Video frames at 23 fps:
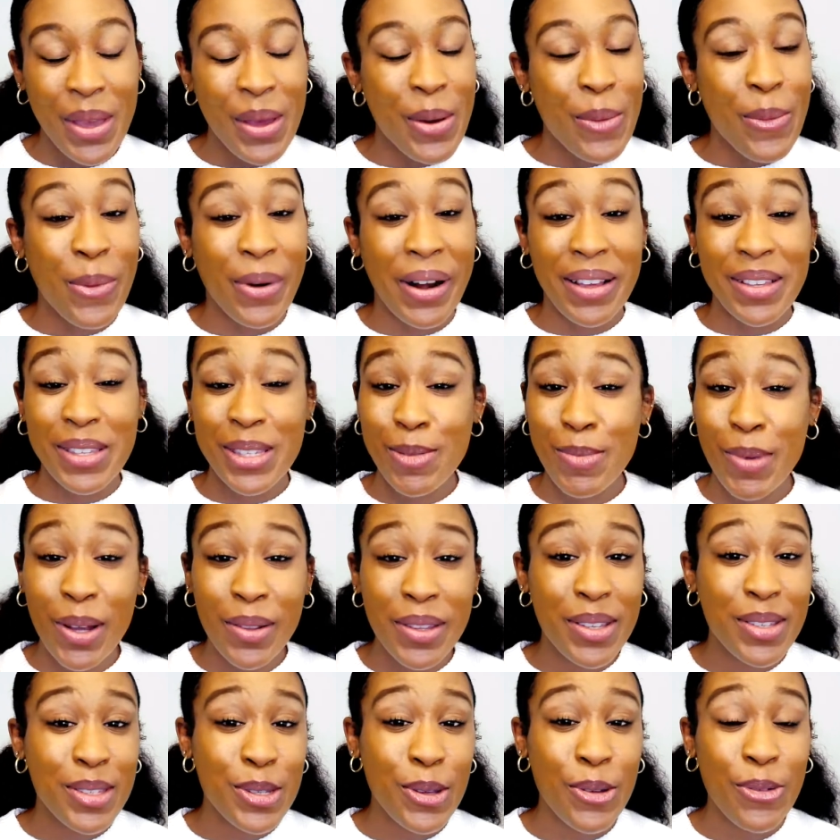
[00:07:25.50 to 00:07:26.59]
when I smell
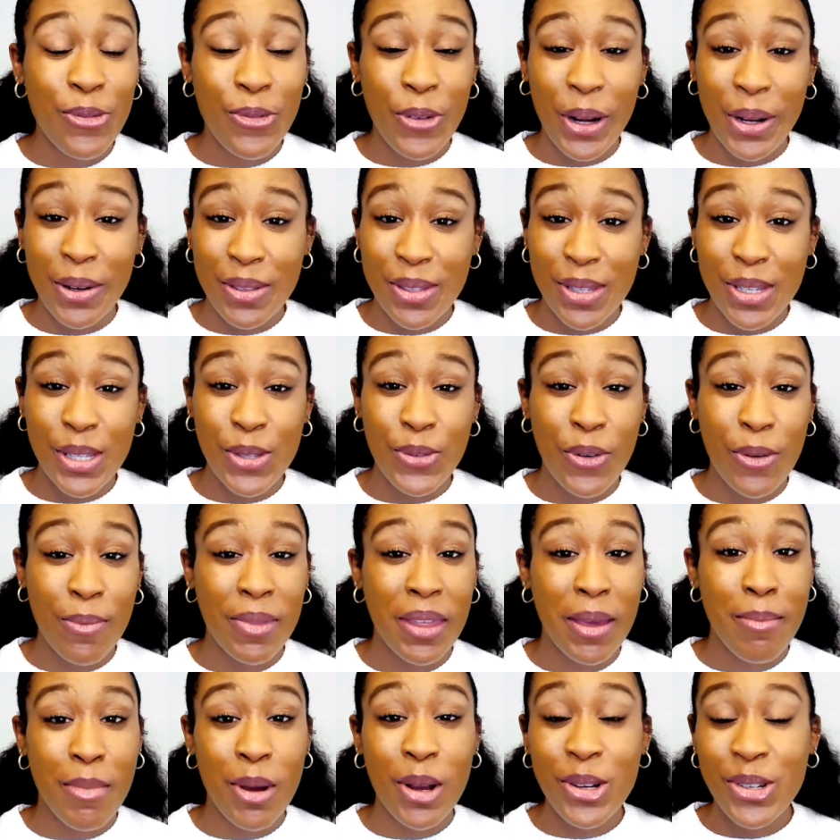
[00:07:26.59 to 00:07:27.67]
these two fragrances from the
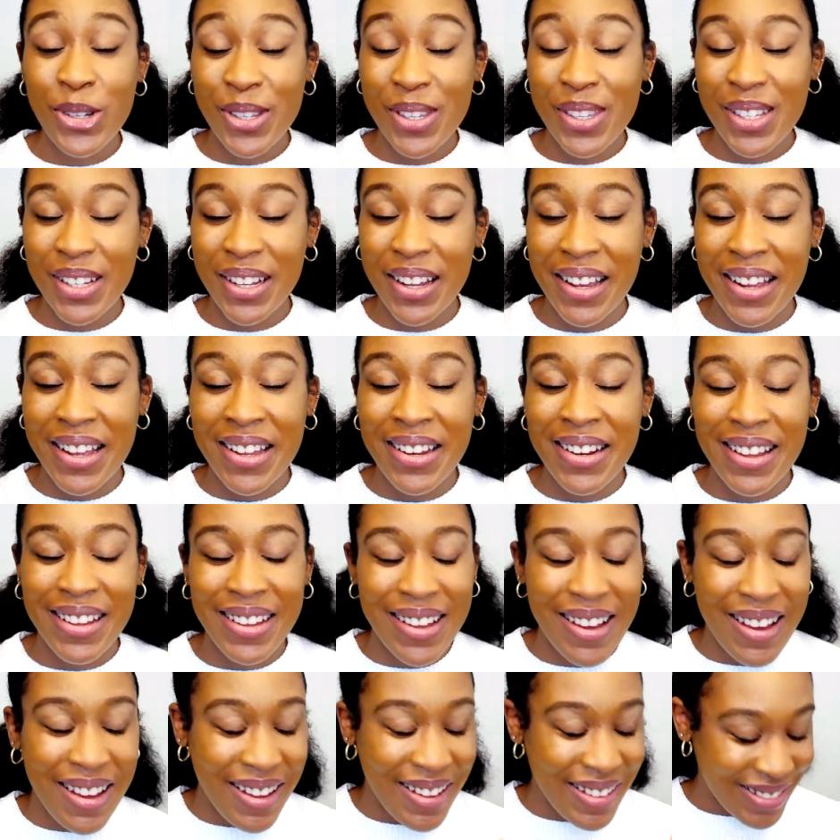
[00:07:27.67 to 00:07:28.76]
Emotions line,
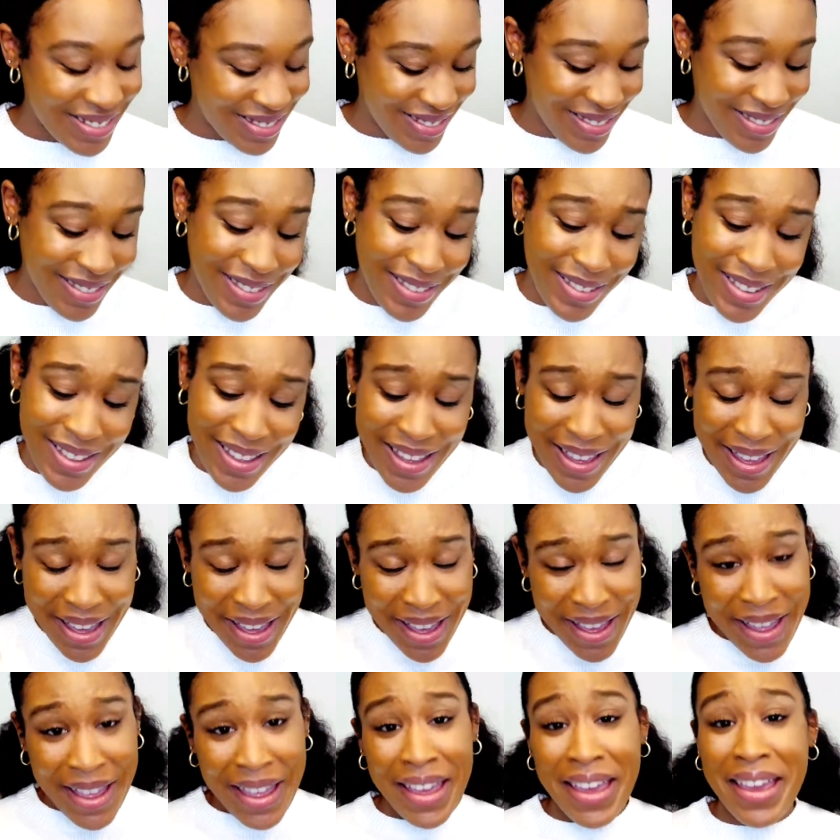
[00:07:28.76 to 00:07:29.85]

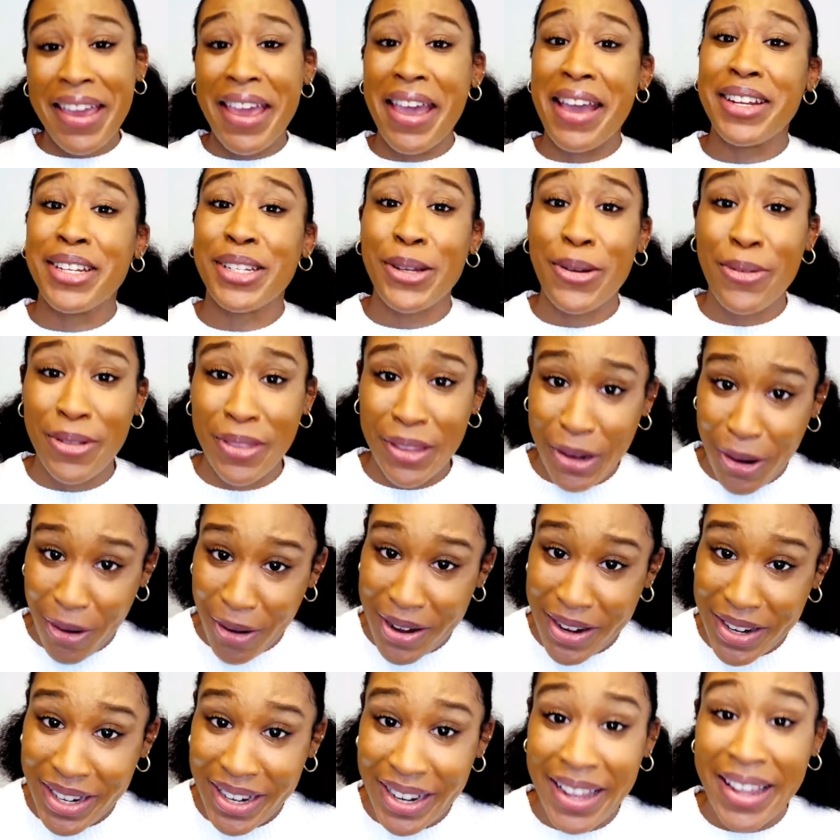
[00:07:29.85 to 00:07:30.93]
it had to go in the
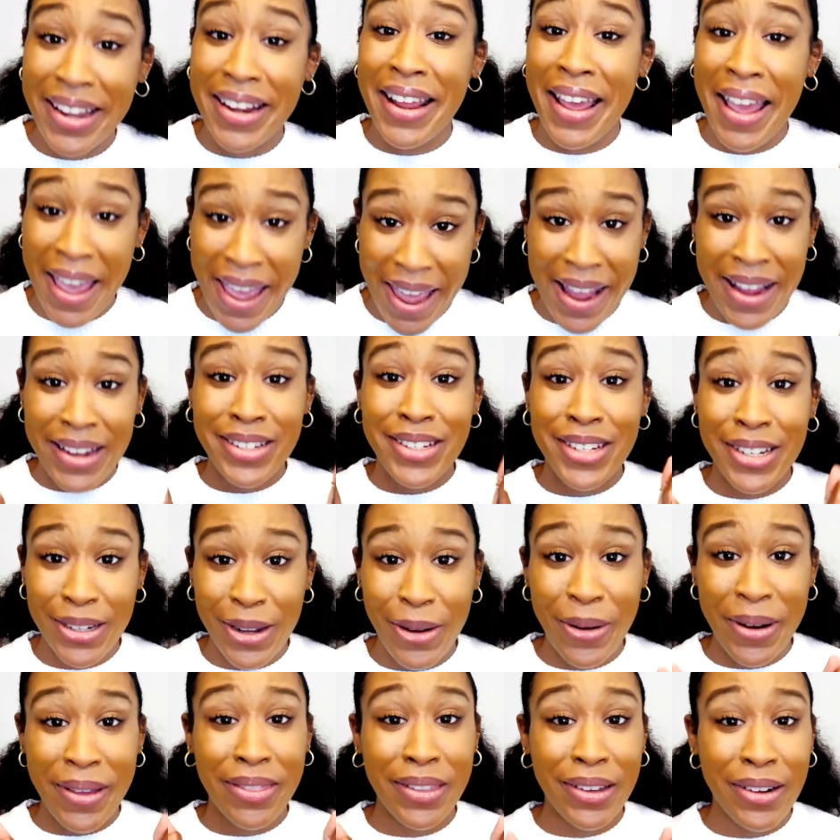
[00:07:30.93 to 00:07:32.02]
cart. It had to
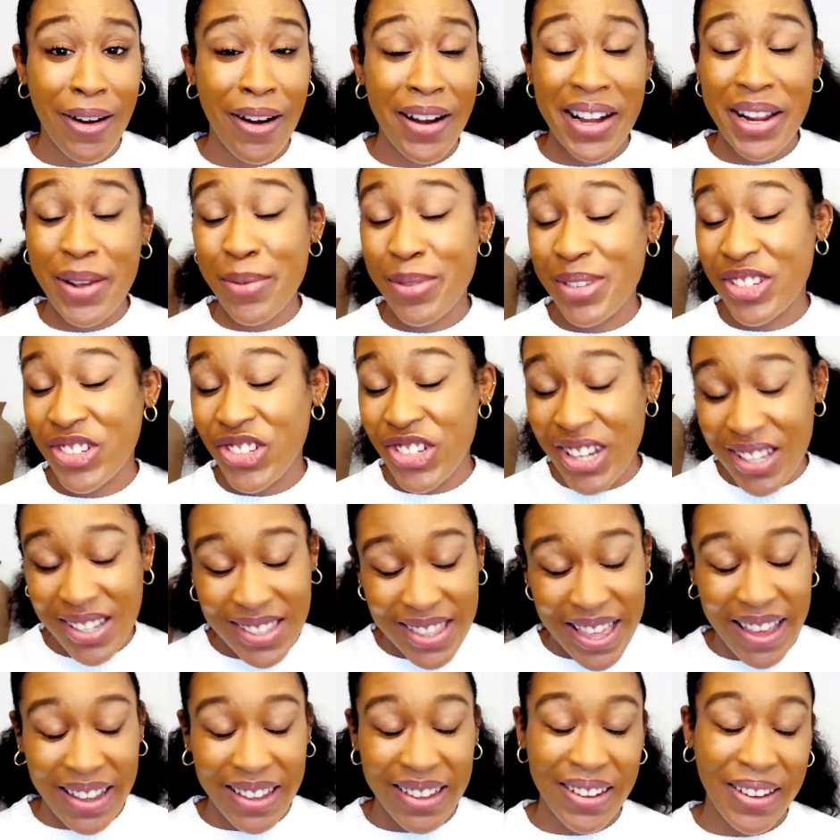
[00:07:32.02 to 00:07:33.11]
go in the cart. It was just
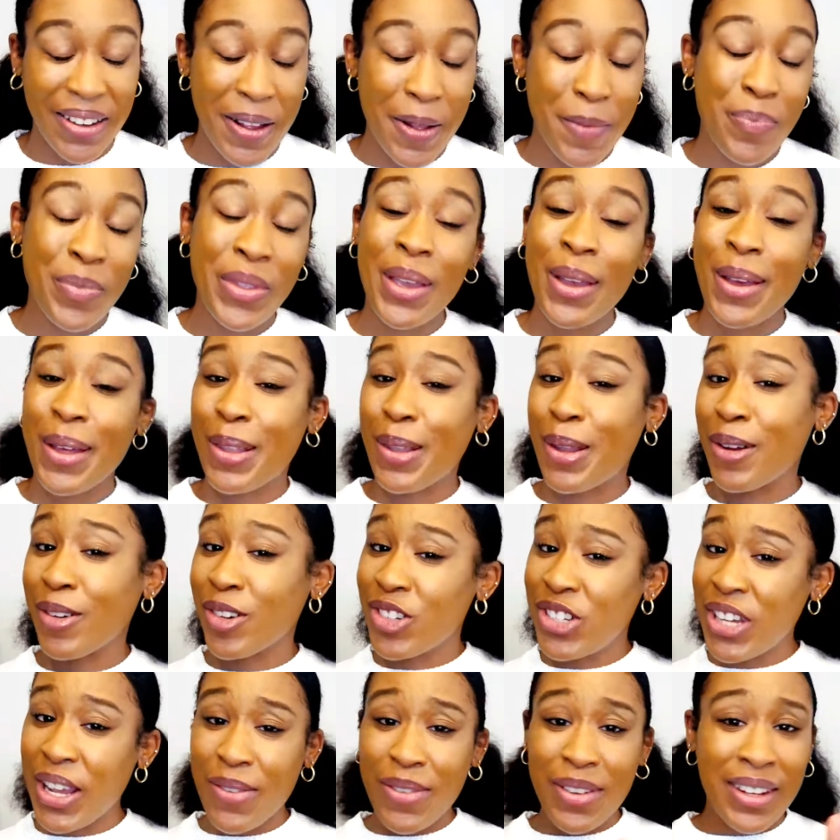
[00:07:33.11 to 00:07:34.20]
that good.
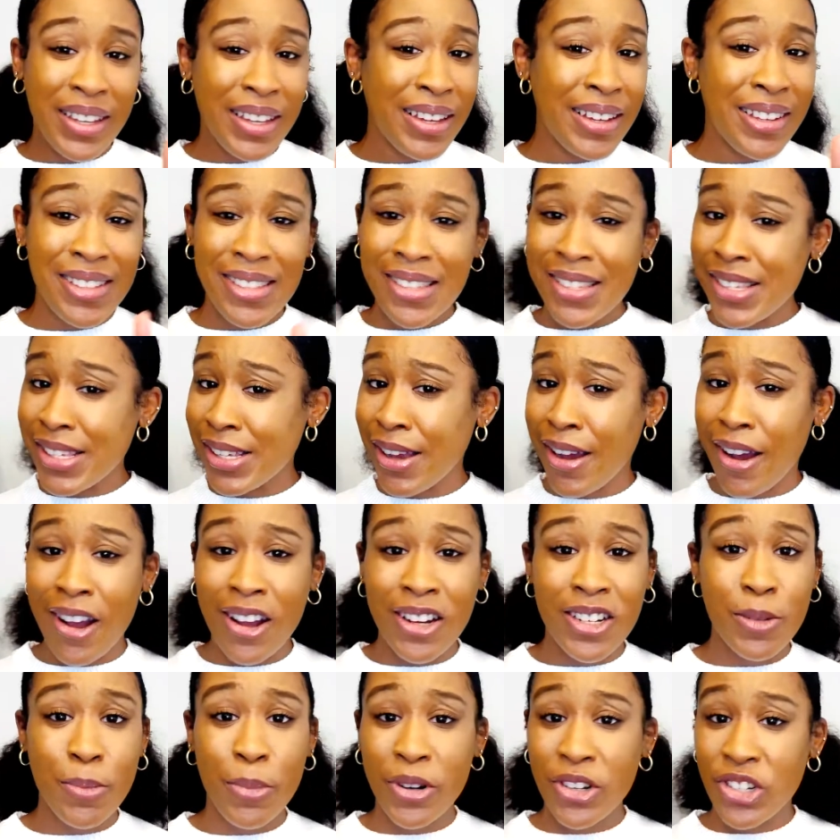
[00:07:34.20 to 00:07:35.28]
Longevity,
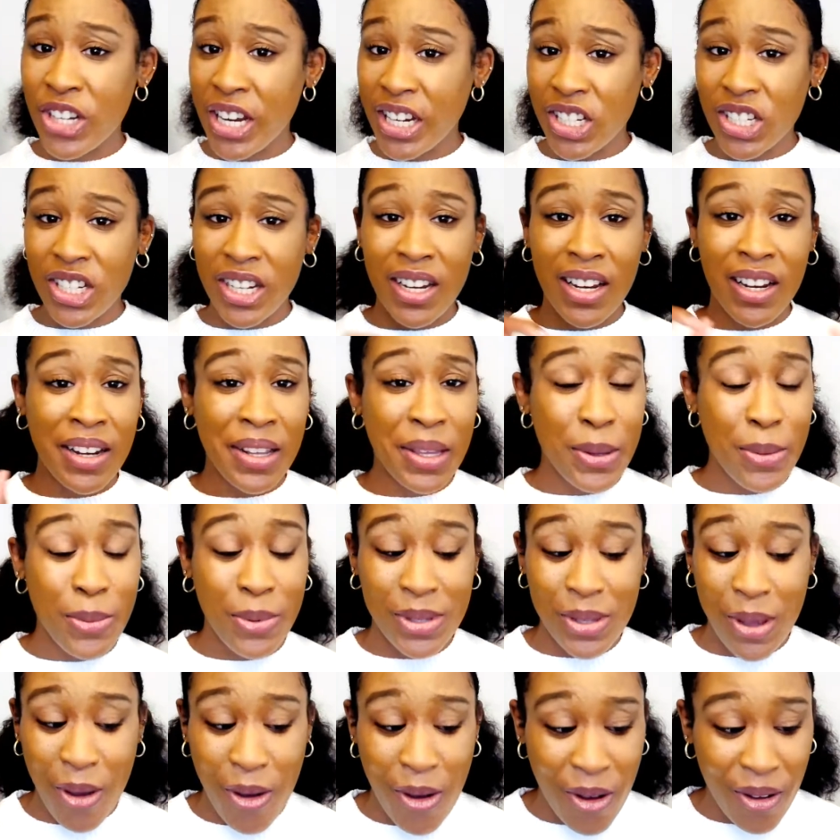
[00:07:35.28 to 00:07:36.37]
sillage, projection, it
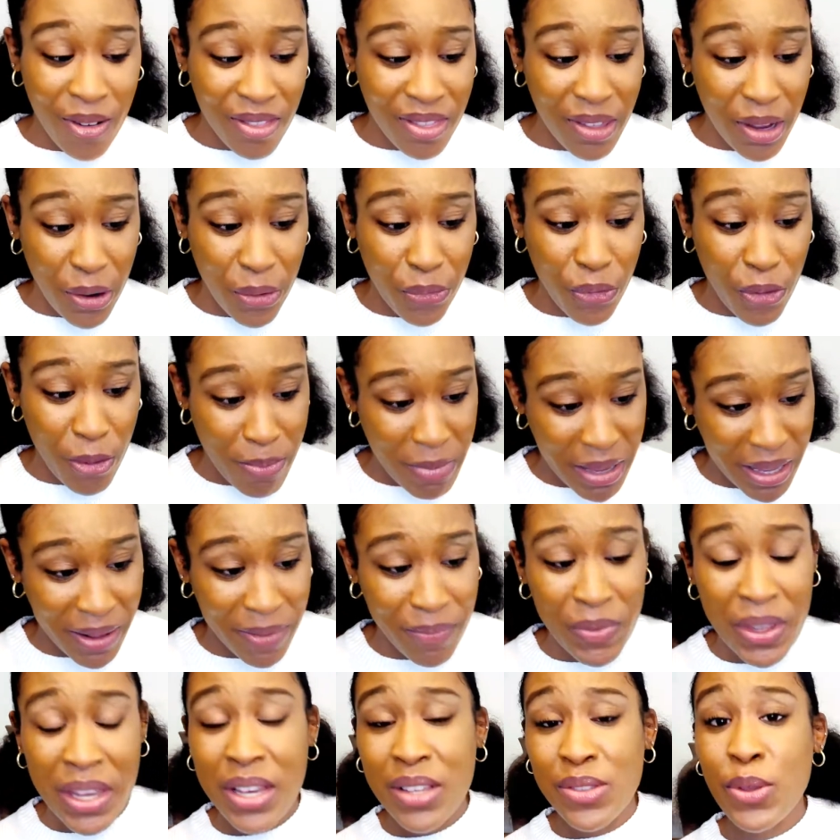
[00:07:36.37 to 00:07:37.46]
was all there for me.
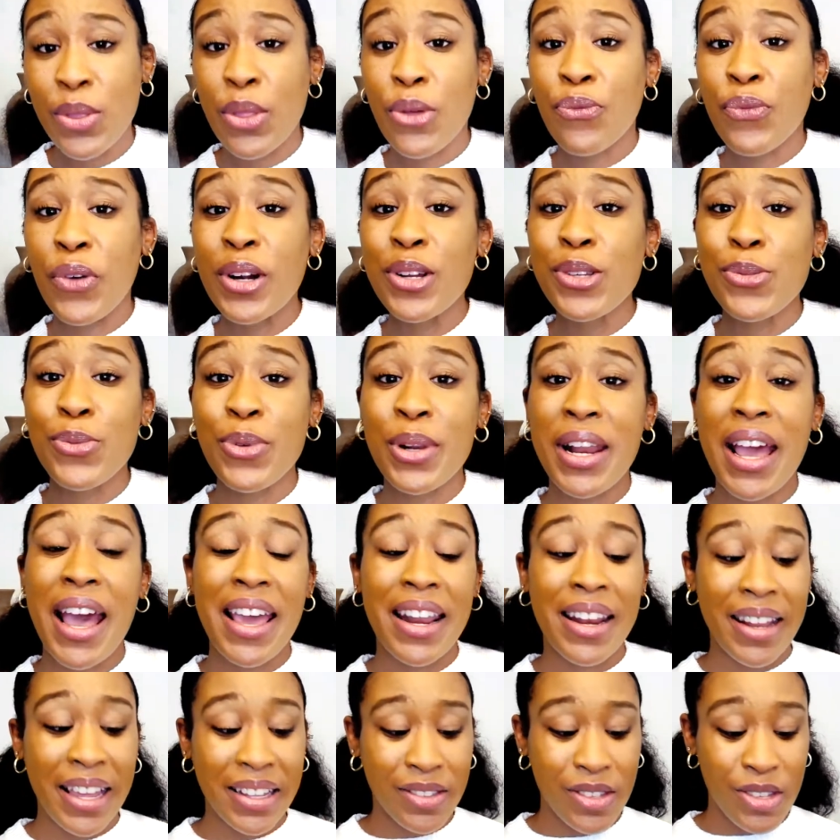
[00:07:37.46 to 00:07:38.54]
So the first one
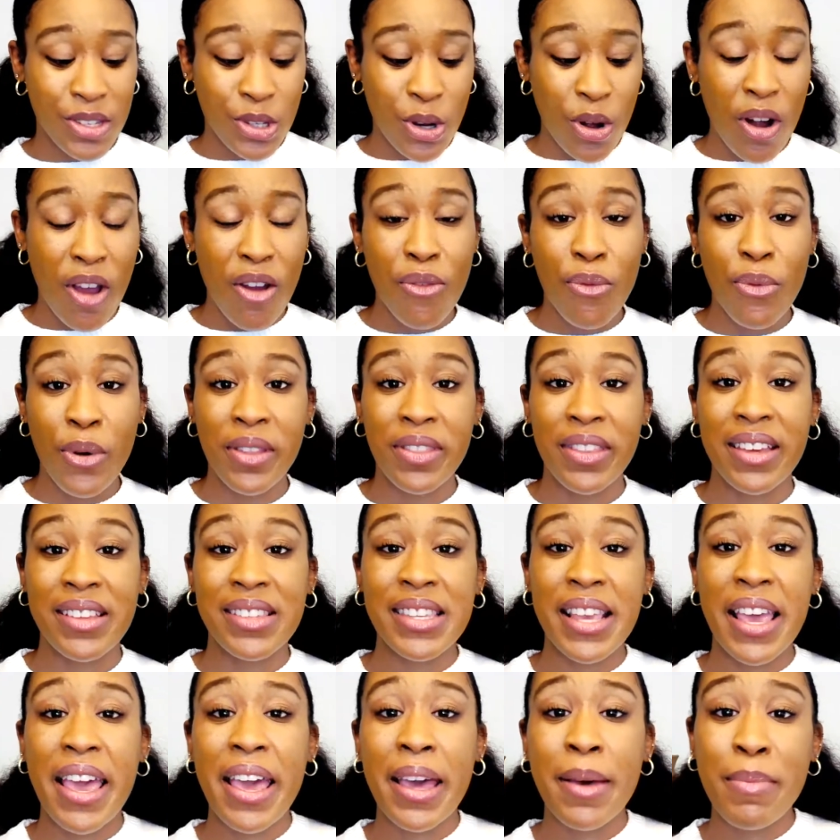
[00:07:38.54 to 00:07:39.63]
I'd like to start off with is
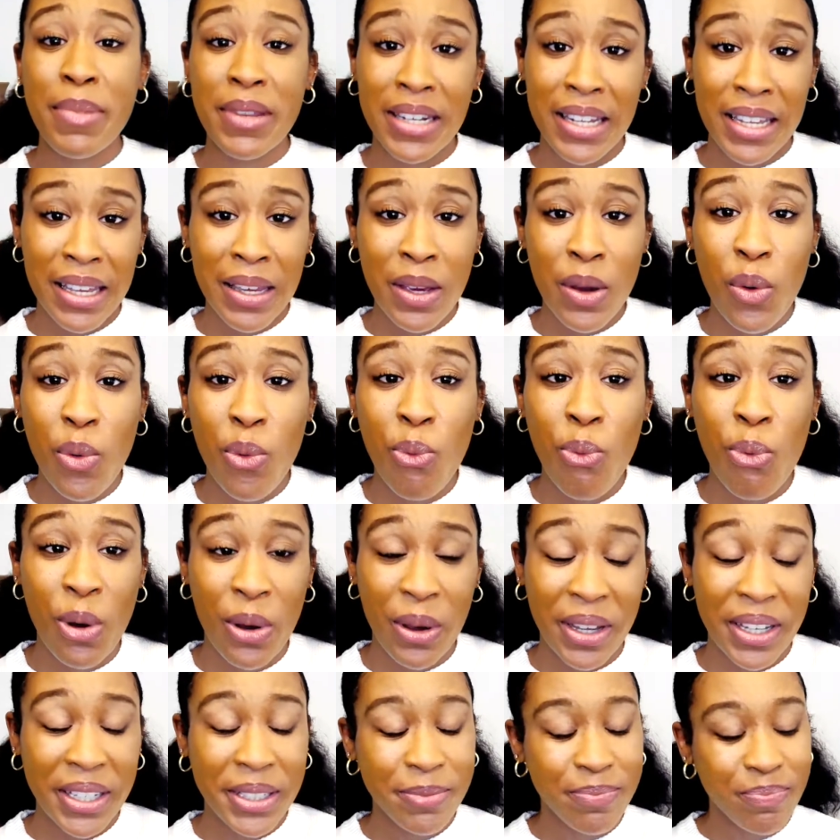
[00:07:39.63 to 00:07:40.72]
Ebony
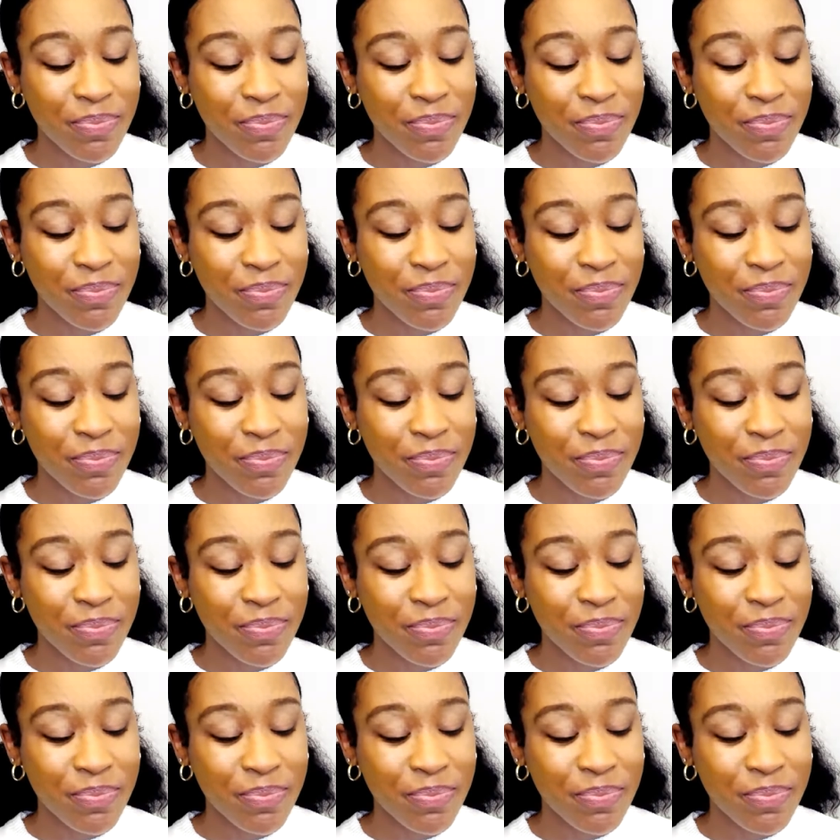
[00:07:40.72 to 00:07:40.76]
Wood.